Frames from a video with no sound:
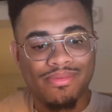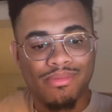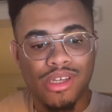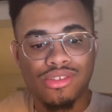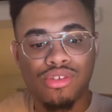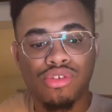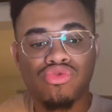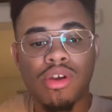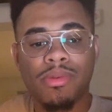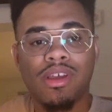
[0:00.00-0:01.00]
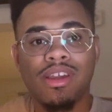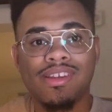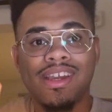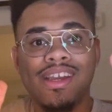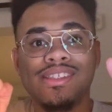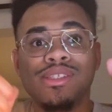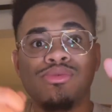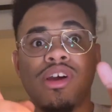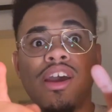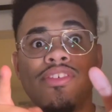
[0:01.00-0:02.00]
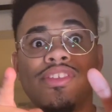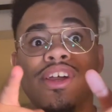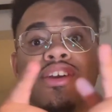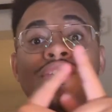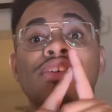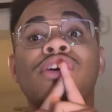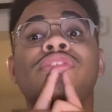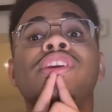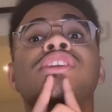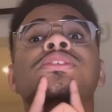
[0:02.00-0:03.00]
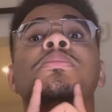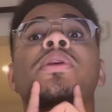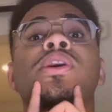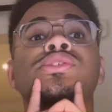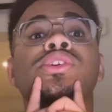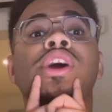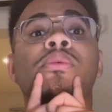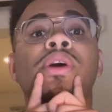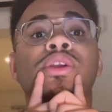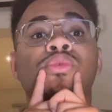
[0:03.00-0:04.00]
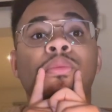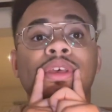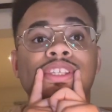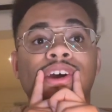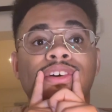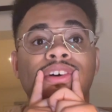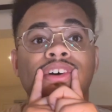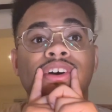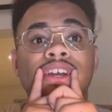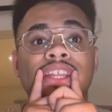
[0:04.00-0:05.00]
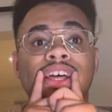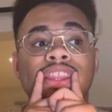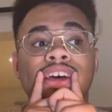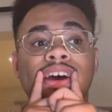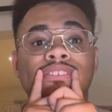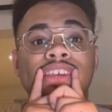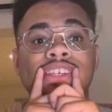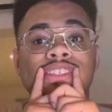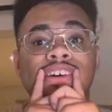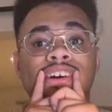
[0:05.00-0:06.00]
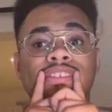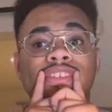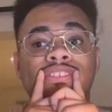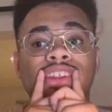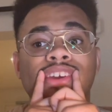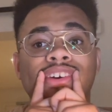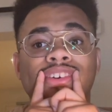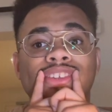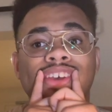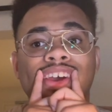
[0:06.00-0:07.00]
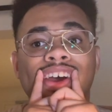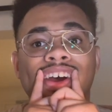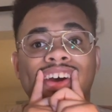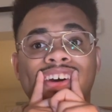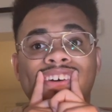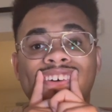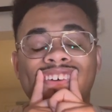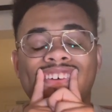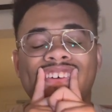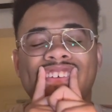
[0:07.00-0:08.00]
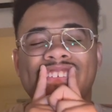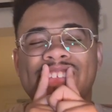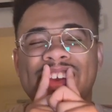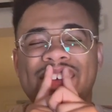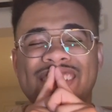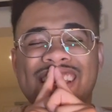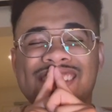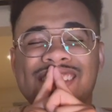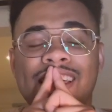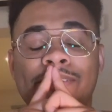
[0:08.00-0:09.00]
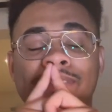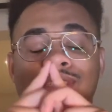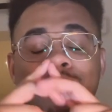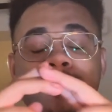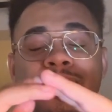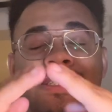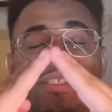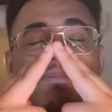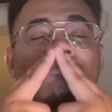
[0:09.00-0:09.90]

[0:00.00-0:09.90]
make sure to drop a like and subscribe. Click on the notifications bell so that way you won't miss out on the updates of the videos. And with that said, I bid you peace.